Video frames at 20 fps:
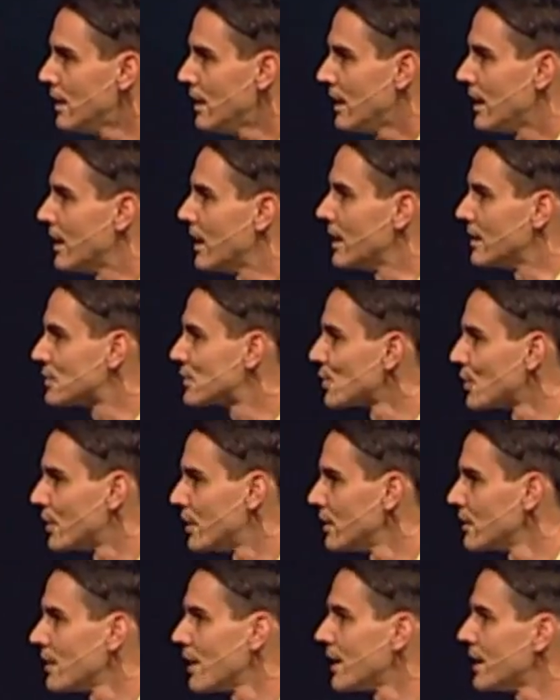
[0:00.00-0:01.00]
And, and so
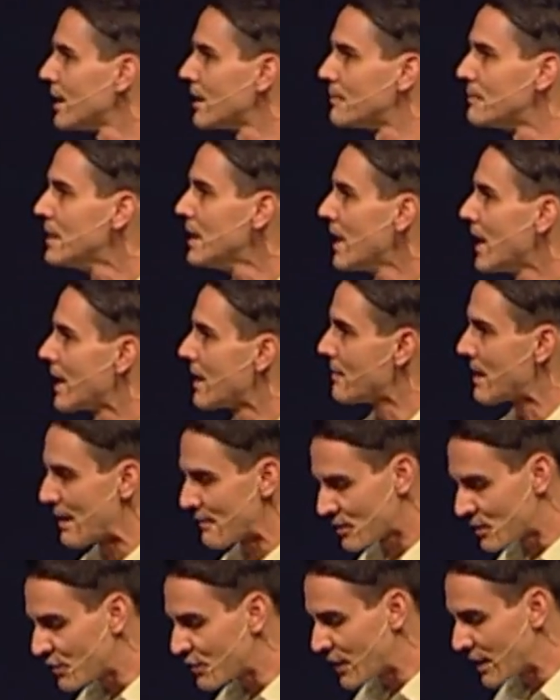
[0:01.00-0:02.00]
here I am, and I'm
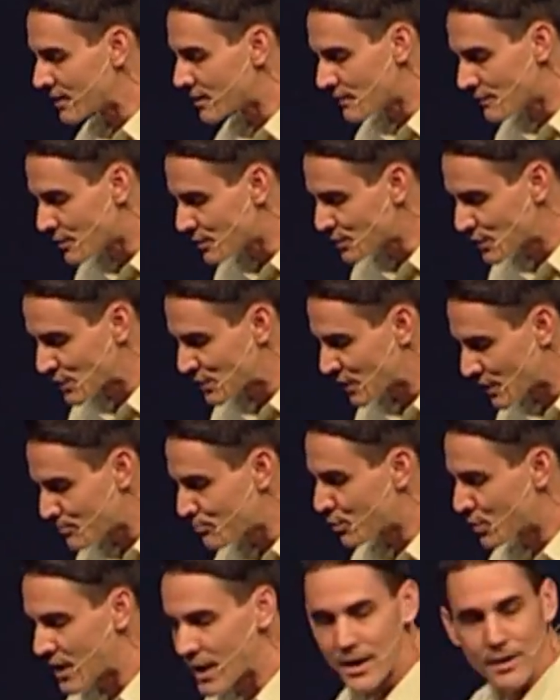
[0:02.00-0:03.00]
having to find the verses on
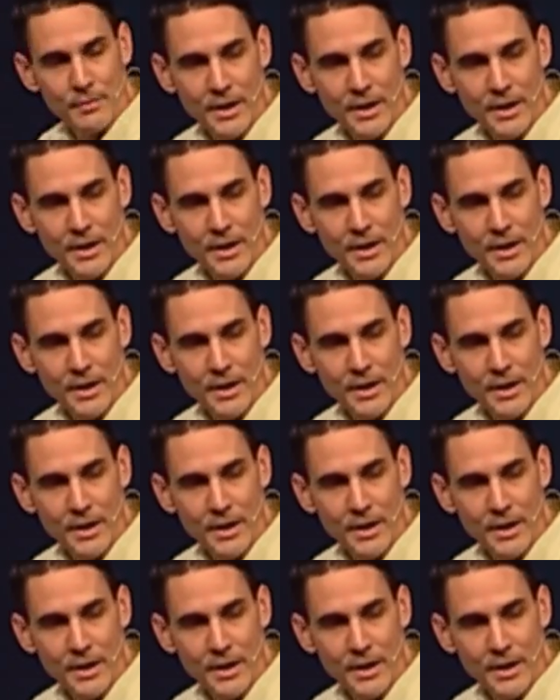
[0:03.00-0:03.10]
pride,